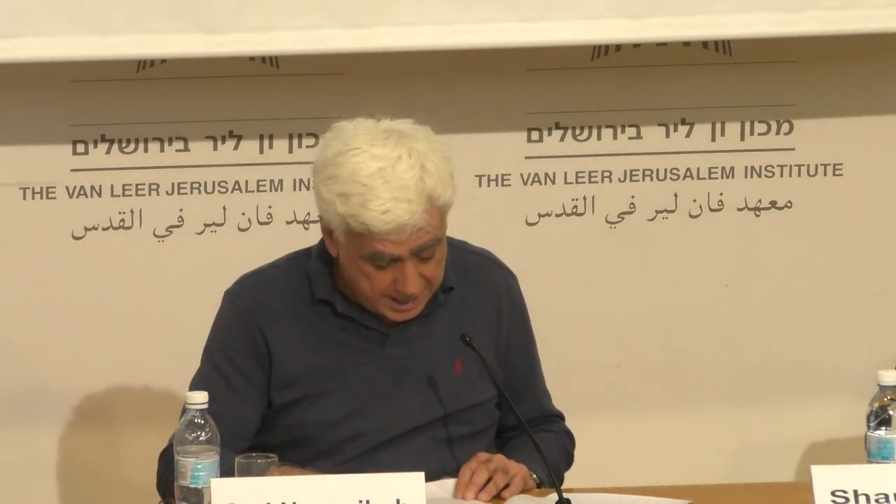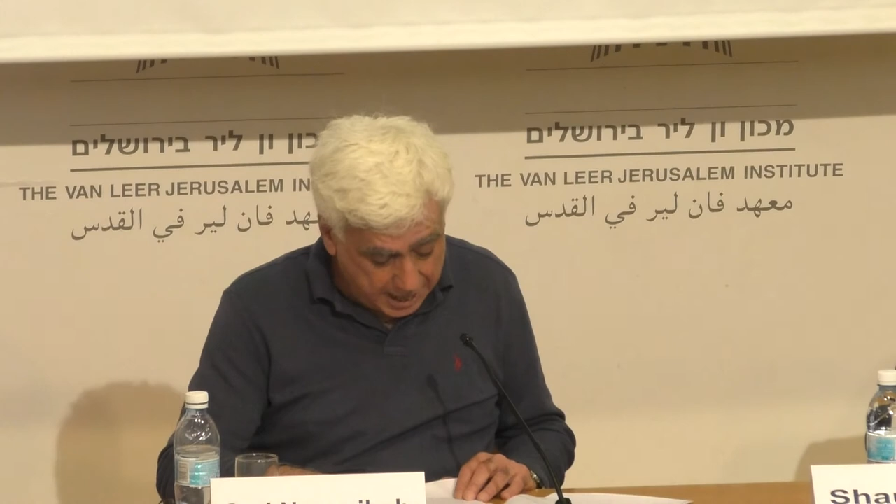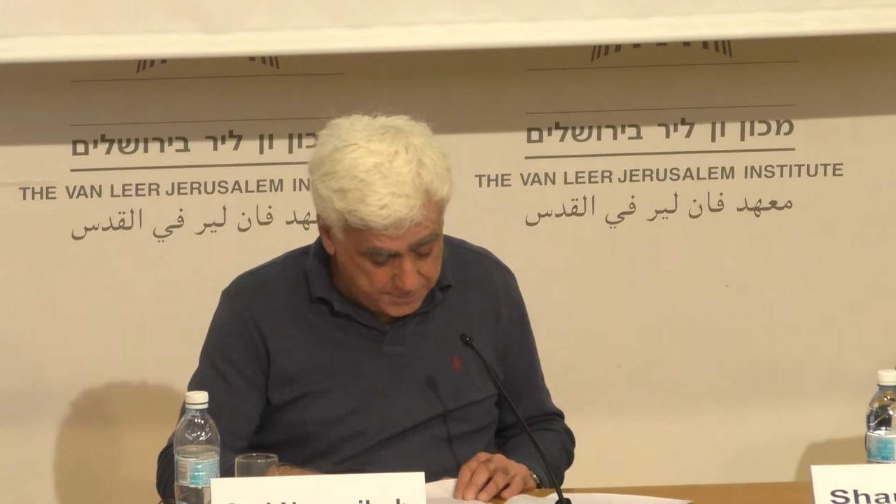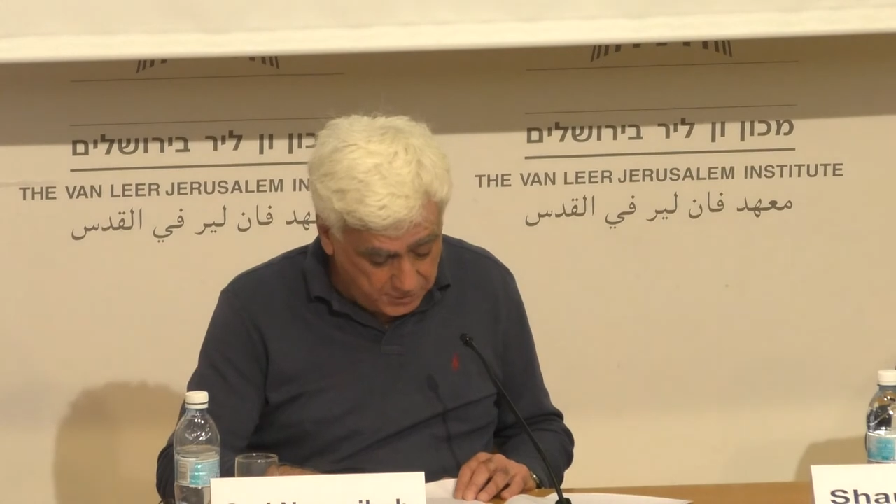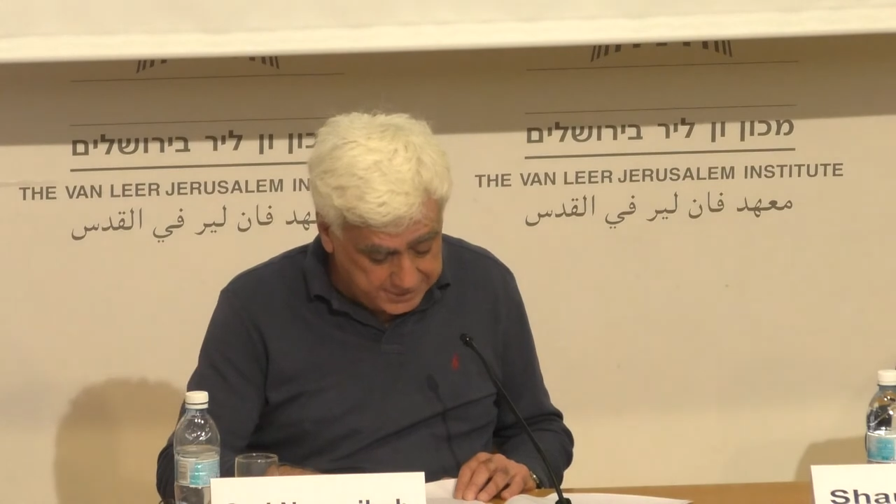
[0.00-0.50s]

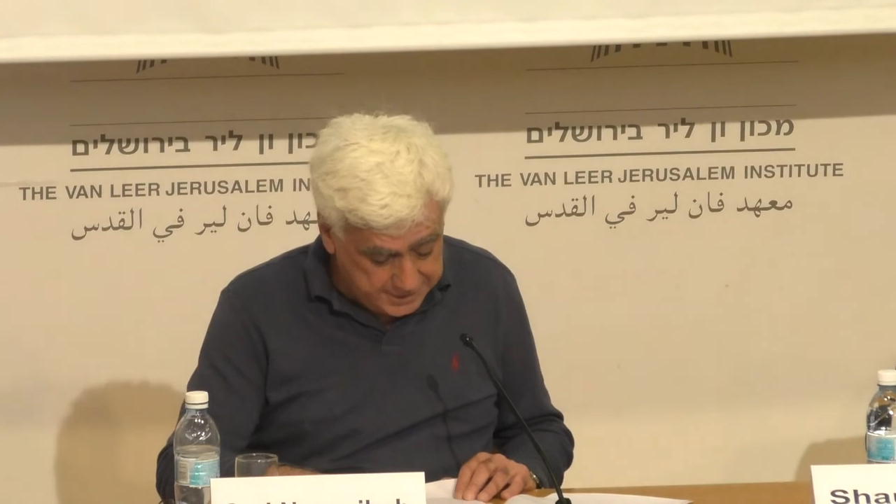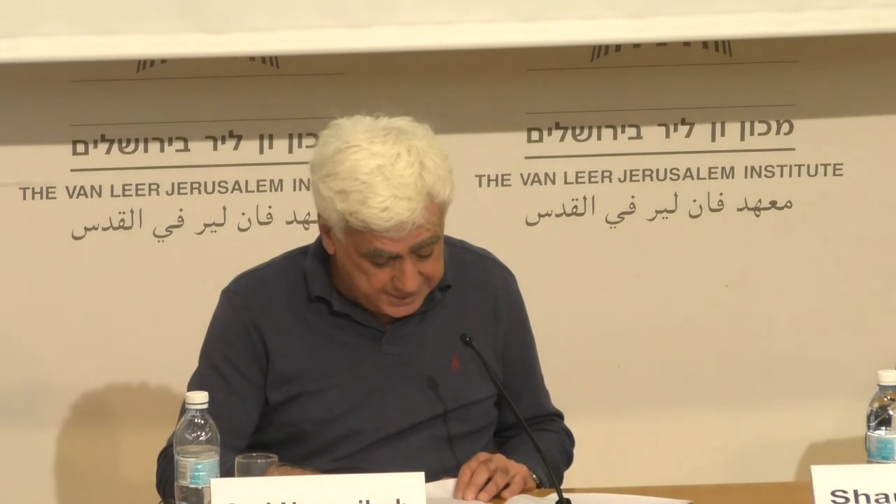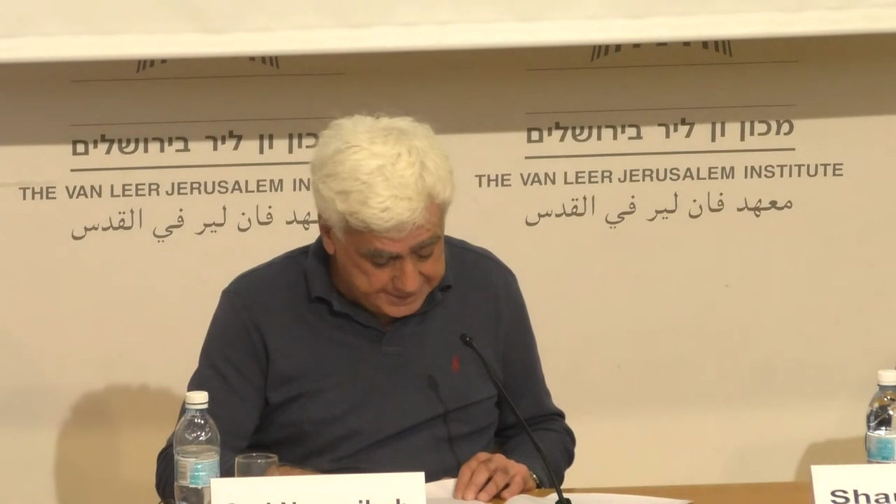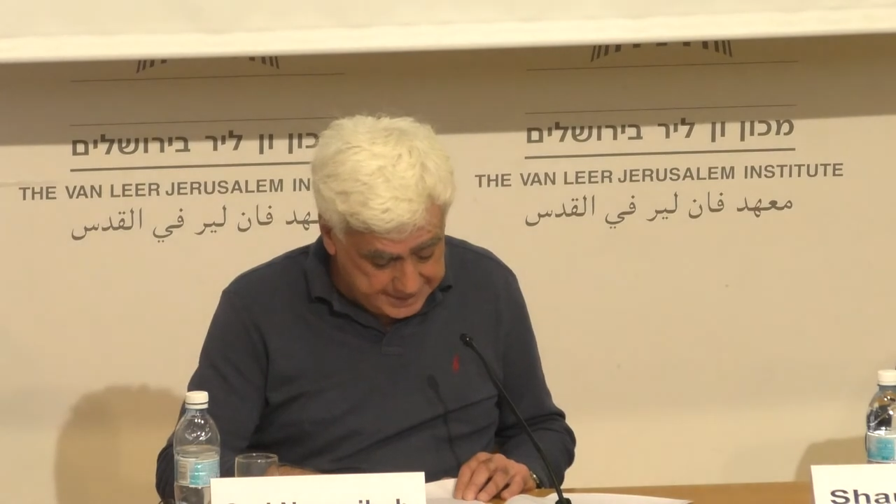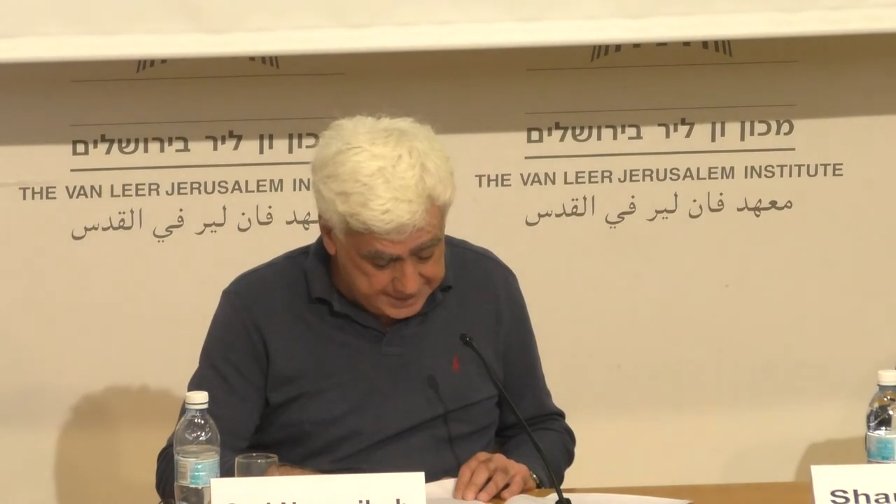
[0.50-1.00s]
I'm not here
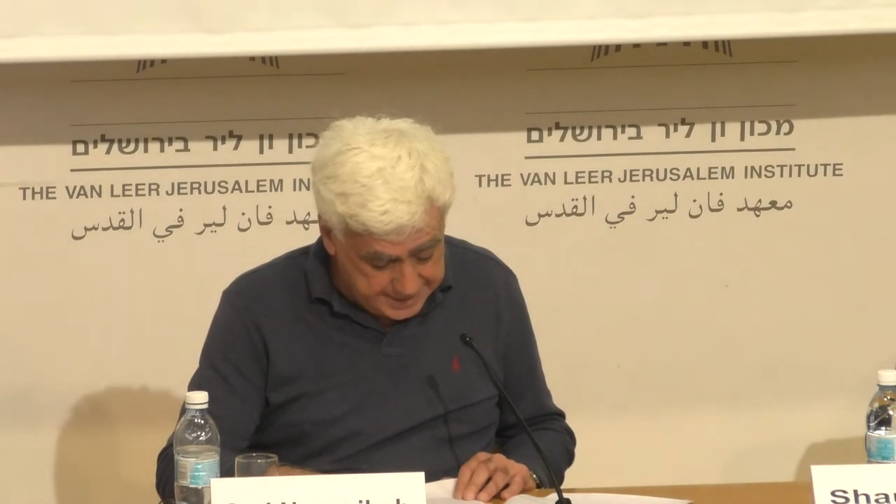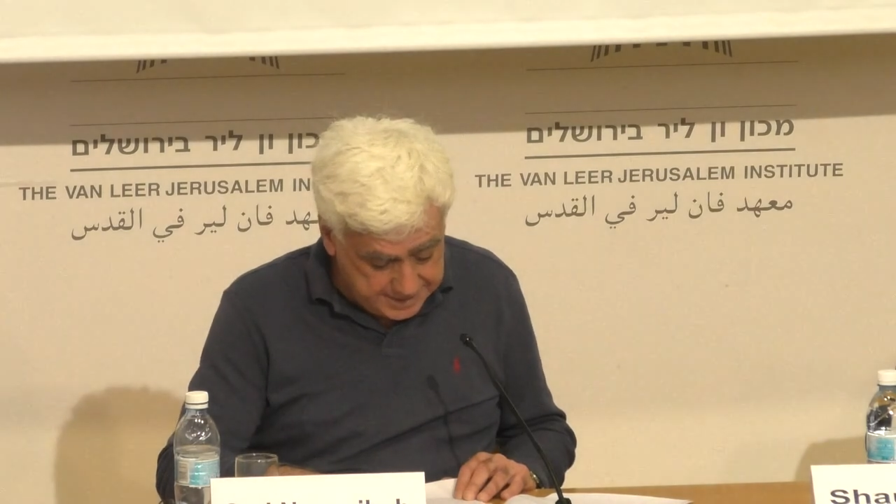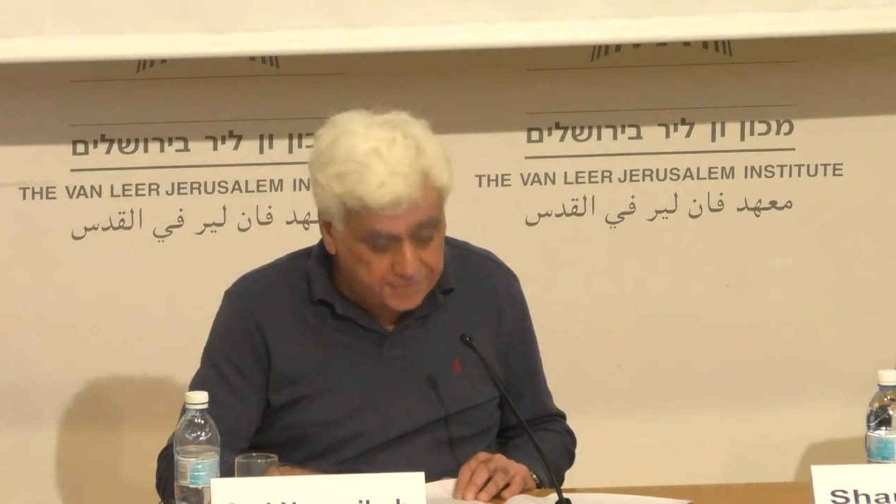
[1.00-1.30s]
singling the